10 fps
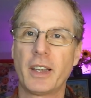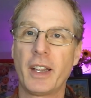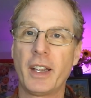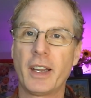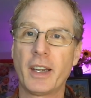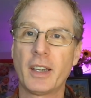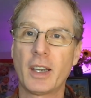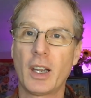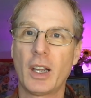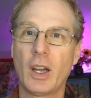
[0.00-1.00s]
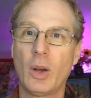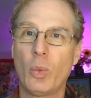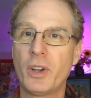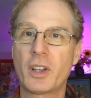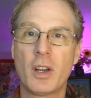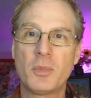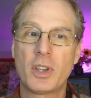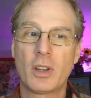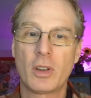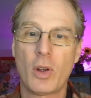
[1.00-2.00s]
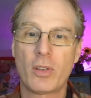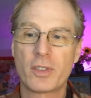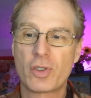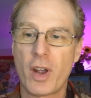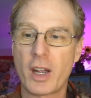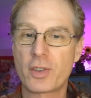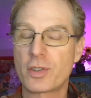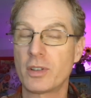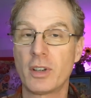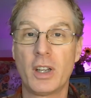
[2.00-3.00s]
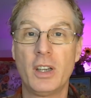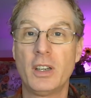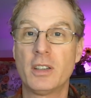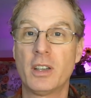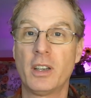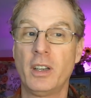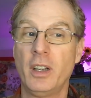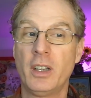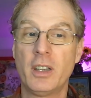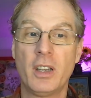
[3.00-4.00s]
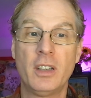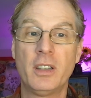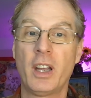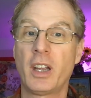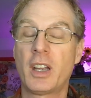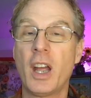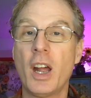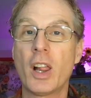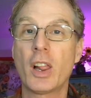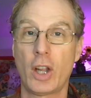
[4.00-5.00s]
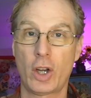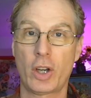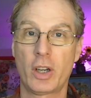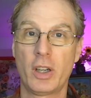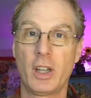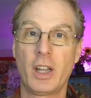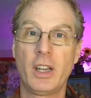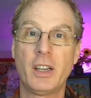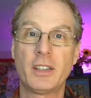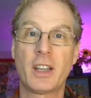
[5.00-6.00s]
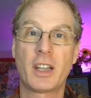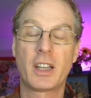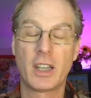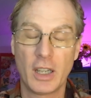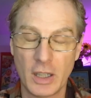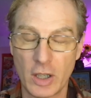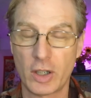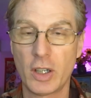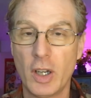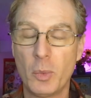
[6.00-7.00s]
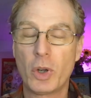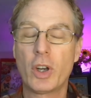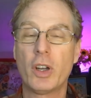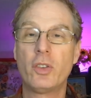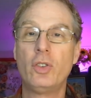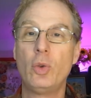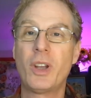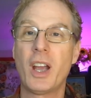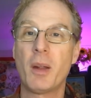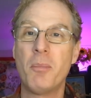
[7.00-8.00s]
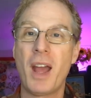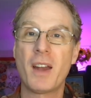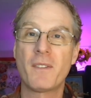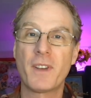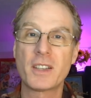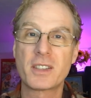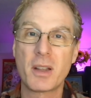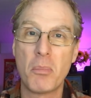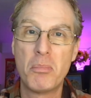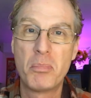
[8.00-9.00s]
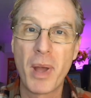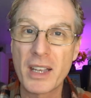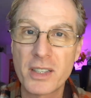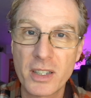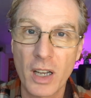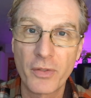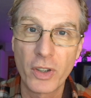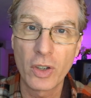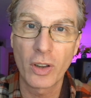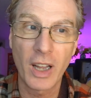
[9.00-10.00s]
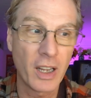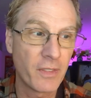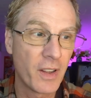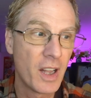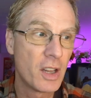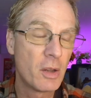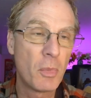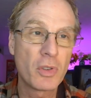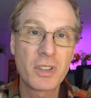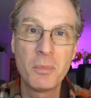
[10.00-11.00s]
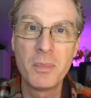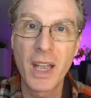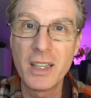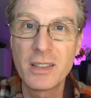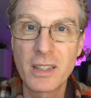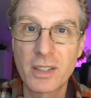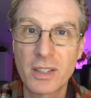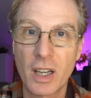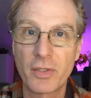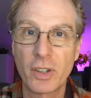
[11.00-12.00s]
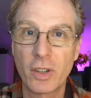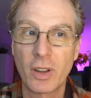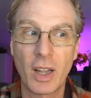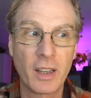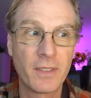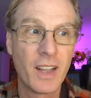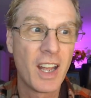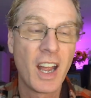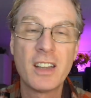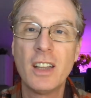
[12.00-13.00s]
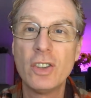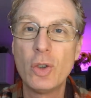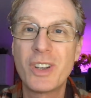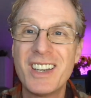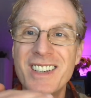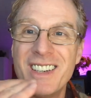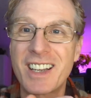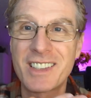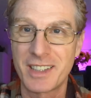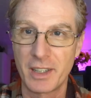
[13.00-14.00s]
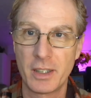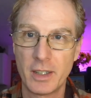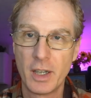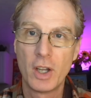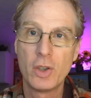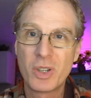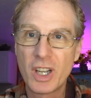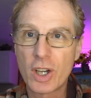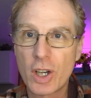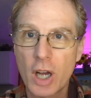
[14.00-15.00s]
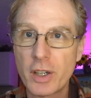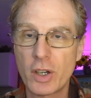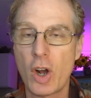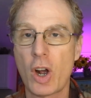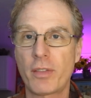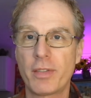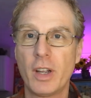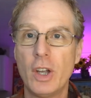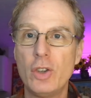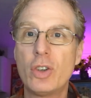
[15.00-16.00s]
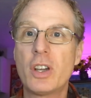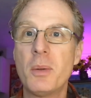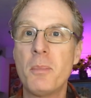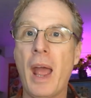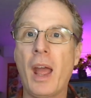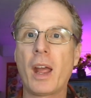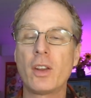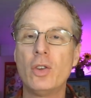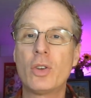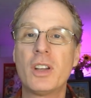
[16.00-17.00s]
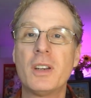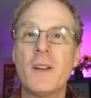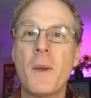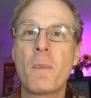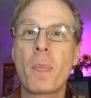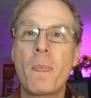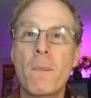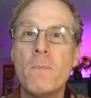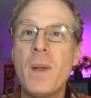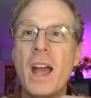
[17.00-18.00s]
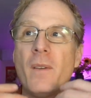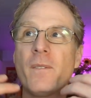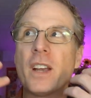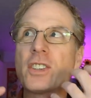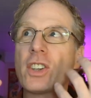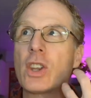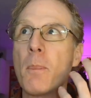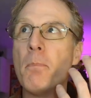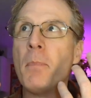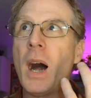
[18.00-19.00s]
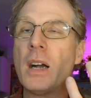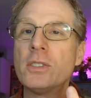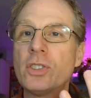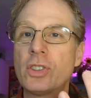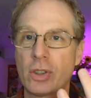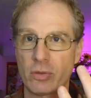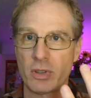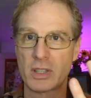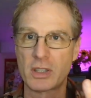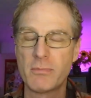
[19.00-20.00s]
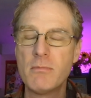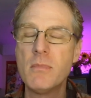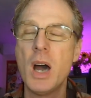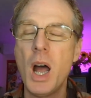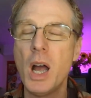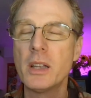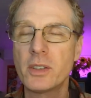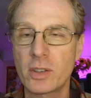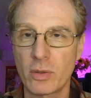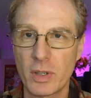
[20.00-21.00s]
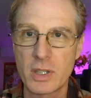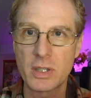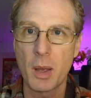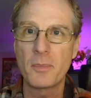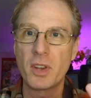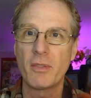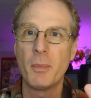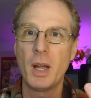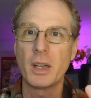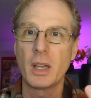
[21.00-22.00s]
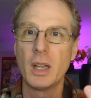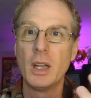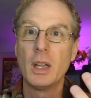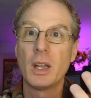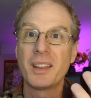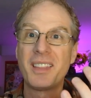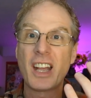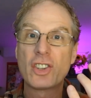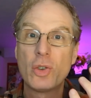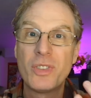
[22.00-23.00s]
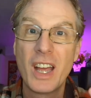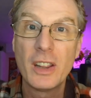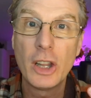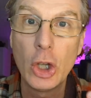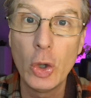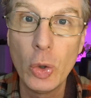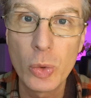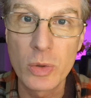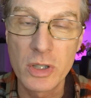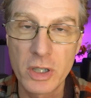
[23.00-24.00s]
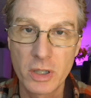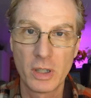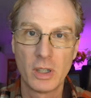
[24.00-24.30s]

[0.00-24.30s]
And when it comes to the law of attraction, it is a it is a killer. It is a killer because you can manifest the best stuff in your life, the most amazing stuff in your life, and then you can nix it. You can cut it off. You can you can manifest monstrous, monstrous sums of money that you then lose.